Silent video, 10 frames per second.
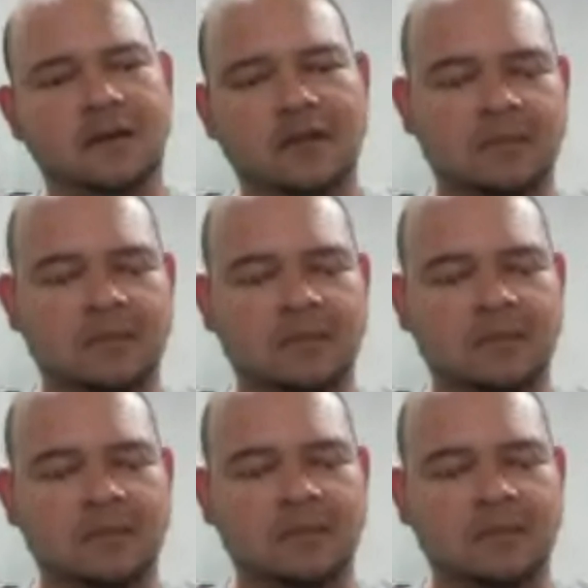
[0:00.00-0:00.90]
know, you
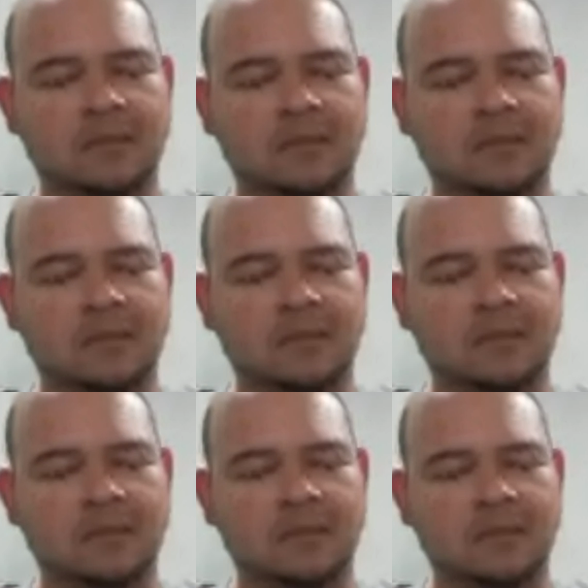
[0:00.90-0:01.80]

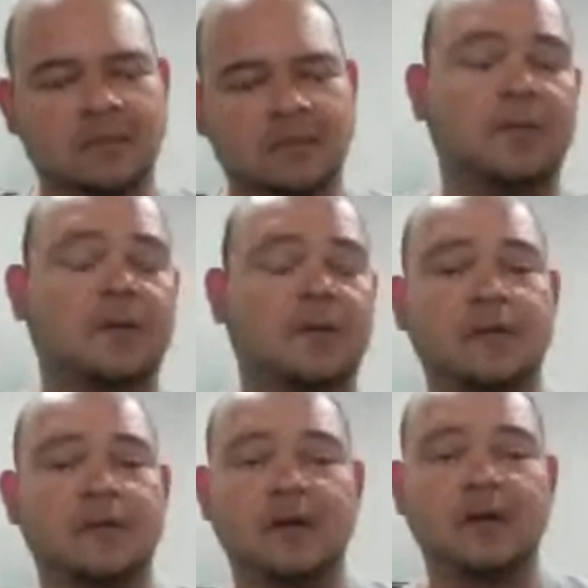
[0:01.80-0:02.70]
probably
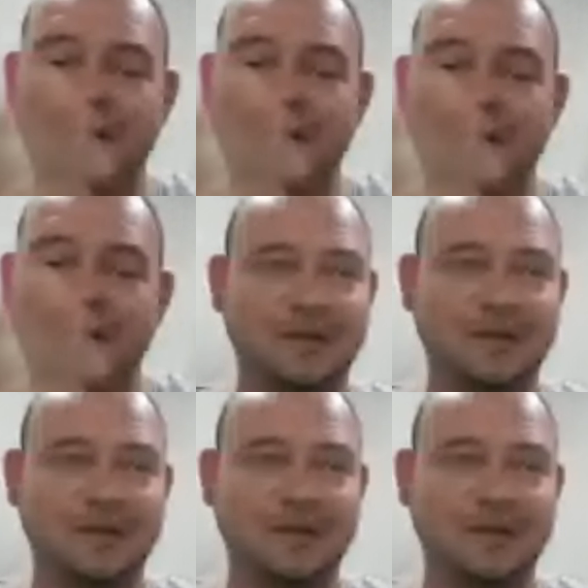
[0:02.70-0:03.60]
will because it's a
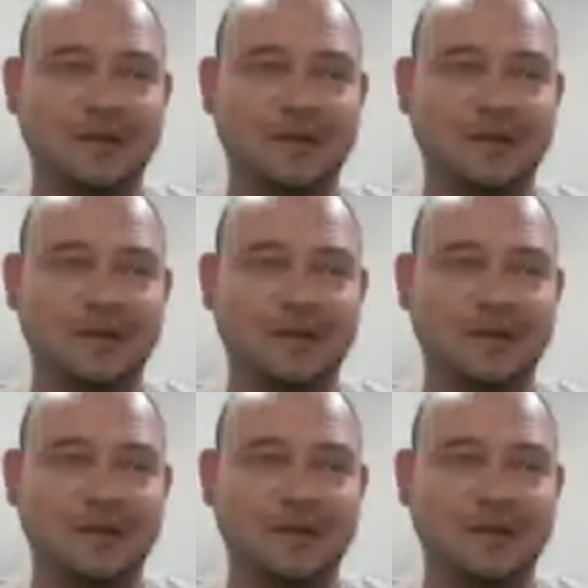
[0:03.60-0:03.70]
piece of.